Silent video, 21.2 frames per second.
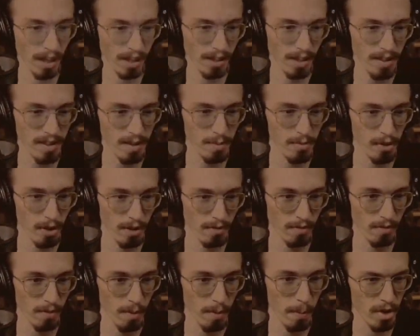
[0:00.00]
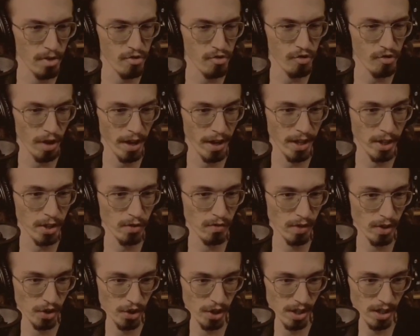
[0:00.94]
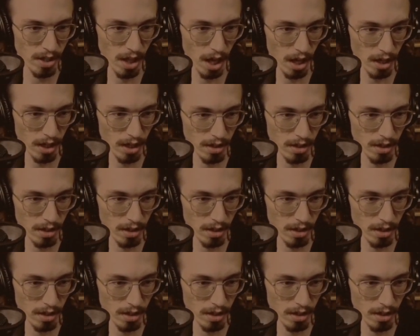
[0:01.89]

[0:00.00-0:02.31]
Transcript: Let's observe. Strange vision, lacking